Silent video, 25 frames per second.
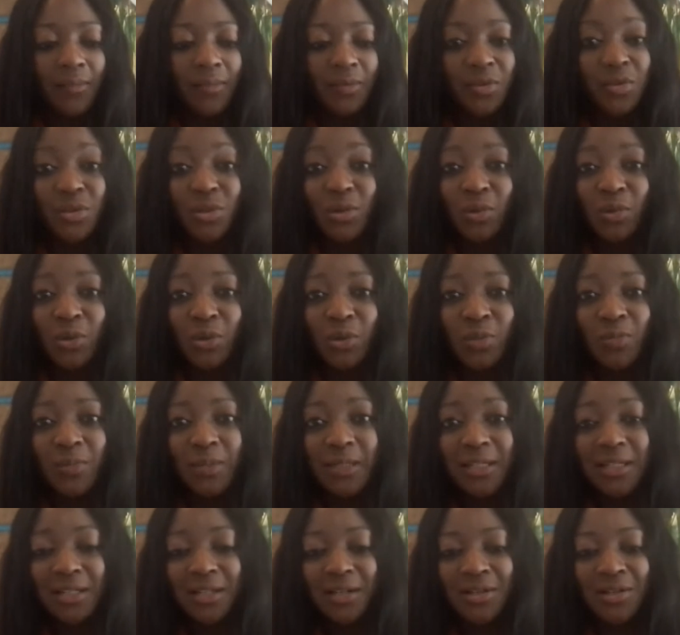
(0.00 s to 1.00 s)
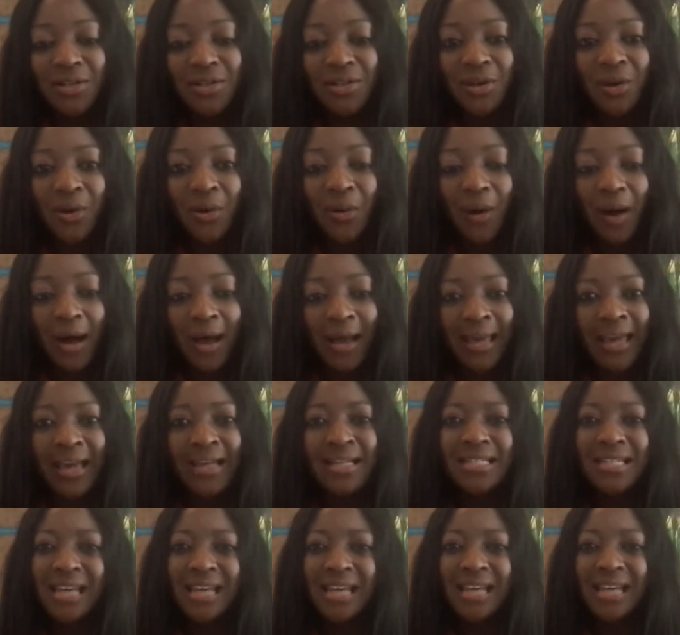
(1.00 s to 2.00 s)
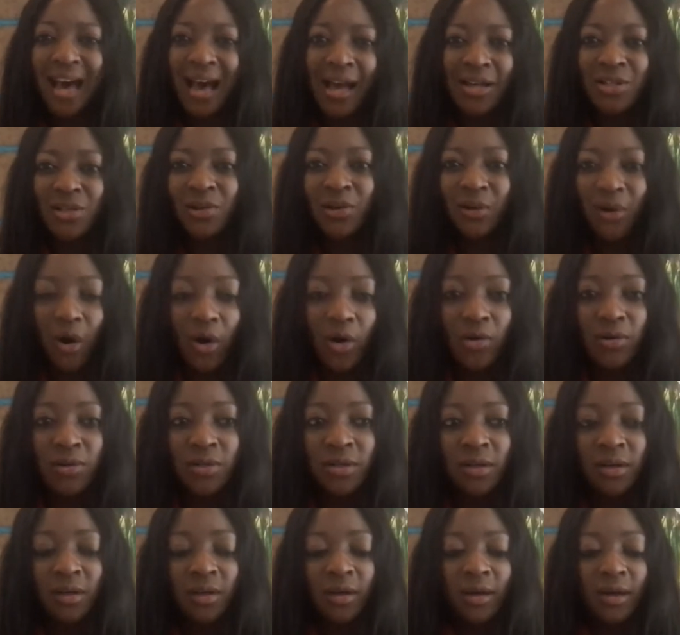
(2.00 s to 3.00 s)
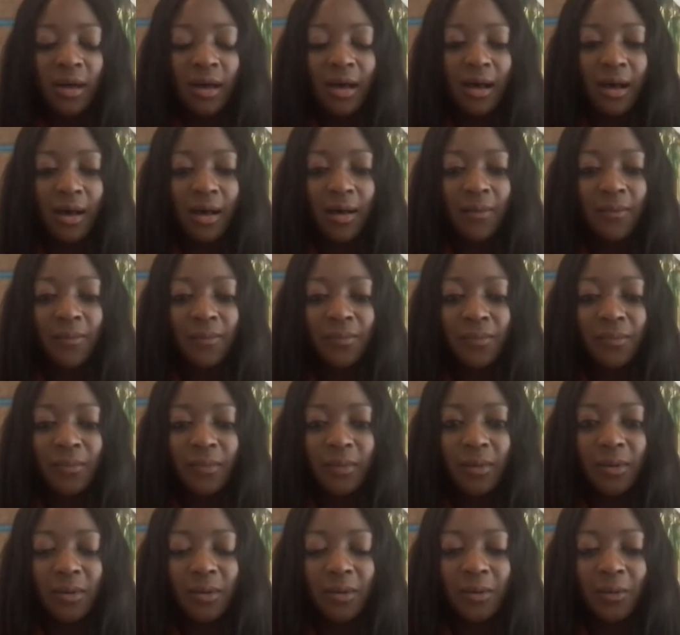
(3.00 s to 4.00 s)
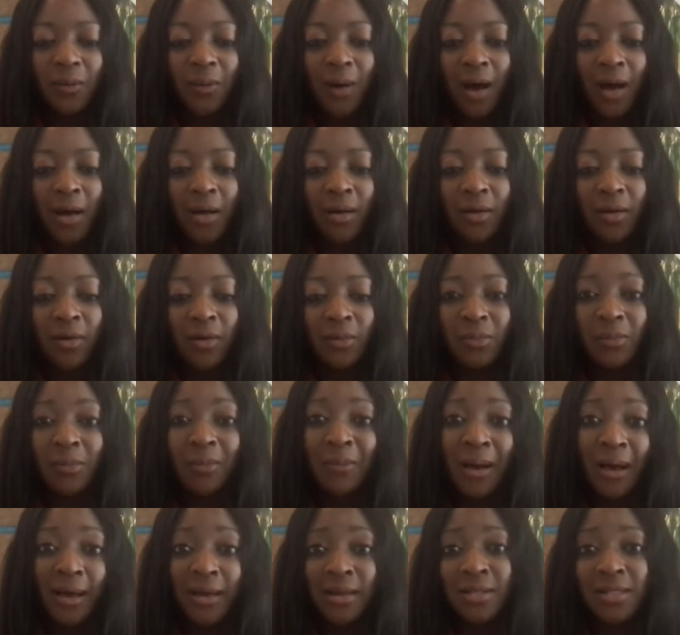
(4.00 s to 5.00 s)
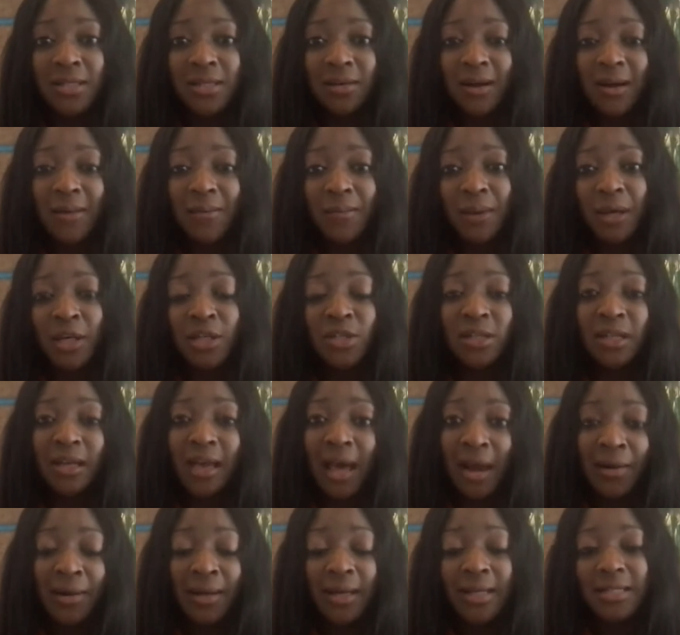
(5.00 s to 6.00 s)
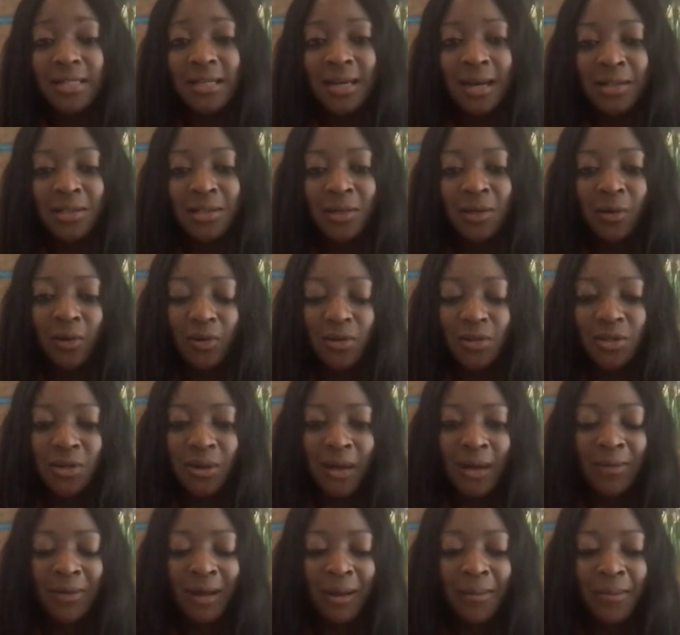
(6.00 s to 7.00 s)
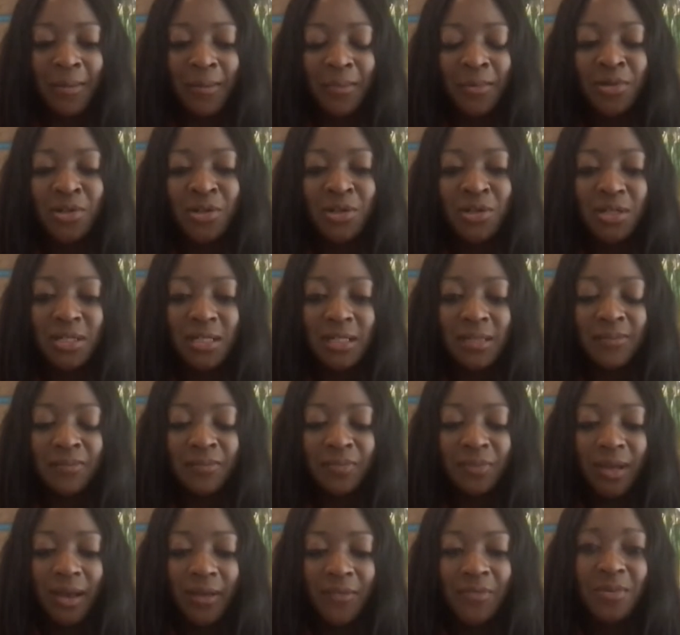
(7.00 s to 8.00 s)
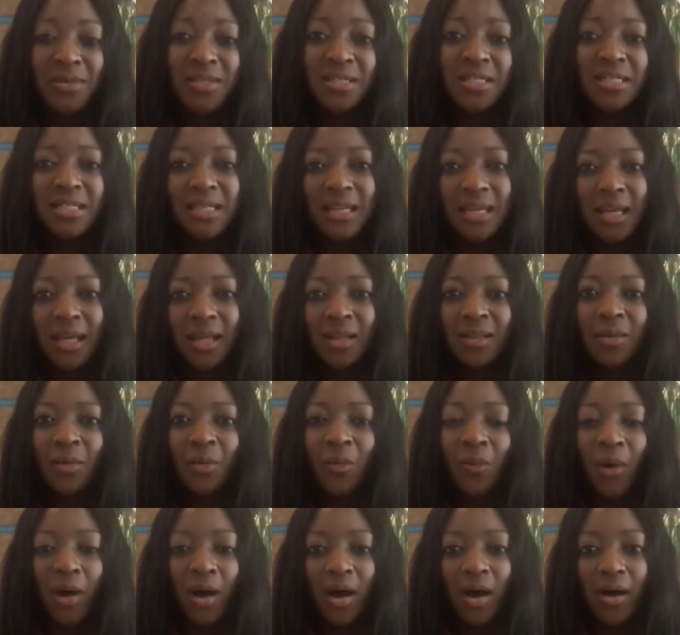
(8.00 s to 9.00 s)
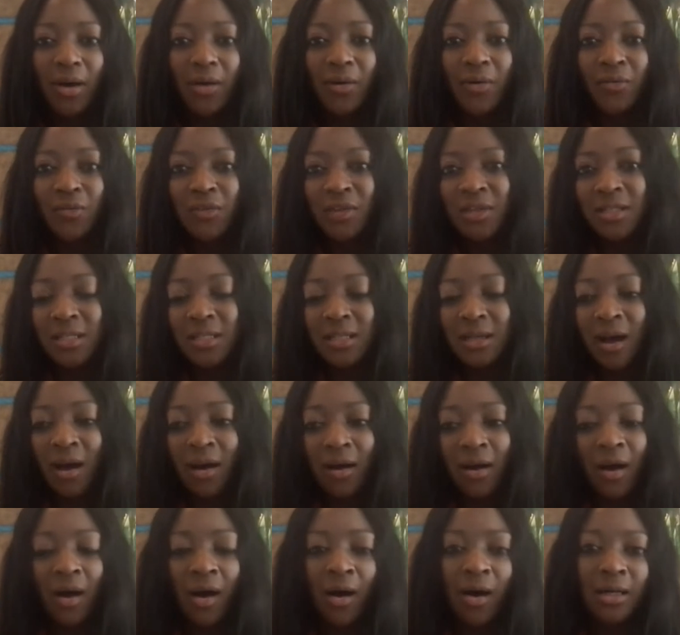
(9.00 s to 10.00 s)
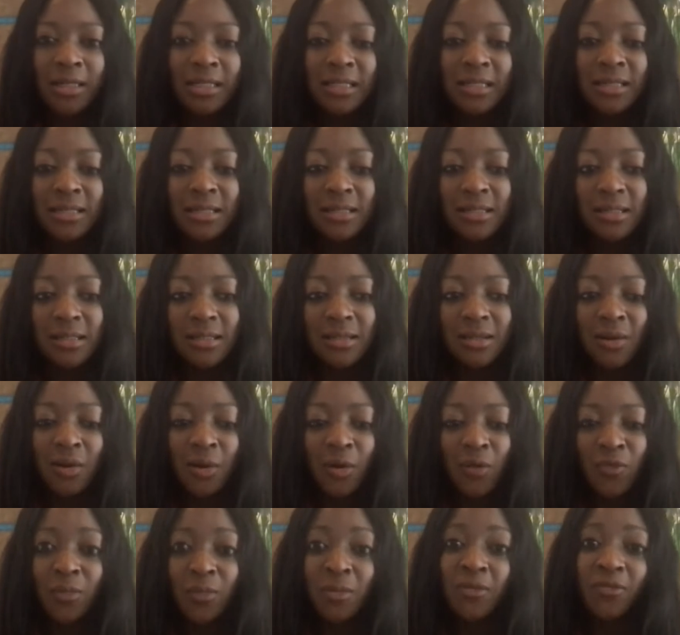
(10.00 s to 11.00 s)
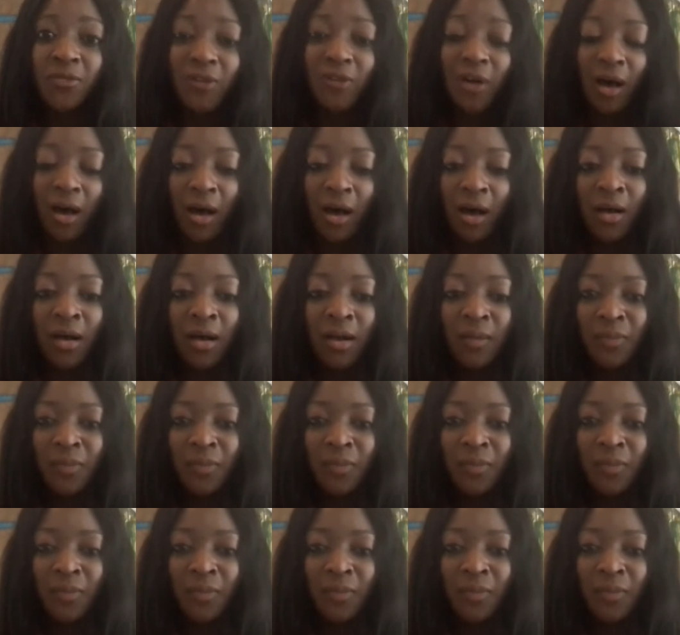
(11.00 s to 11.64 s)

social media. So I get tagged a lot, while on my Instagram page, and the gallery gets tagged a lot. So I remember I've been seeing the work of these young artists, from afar,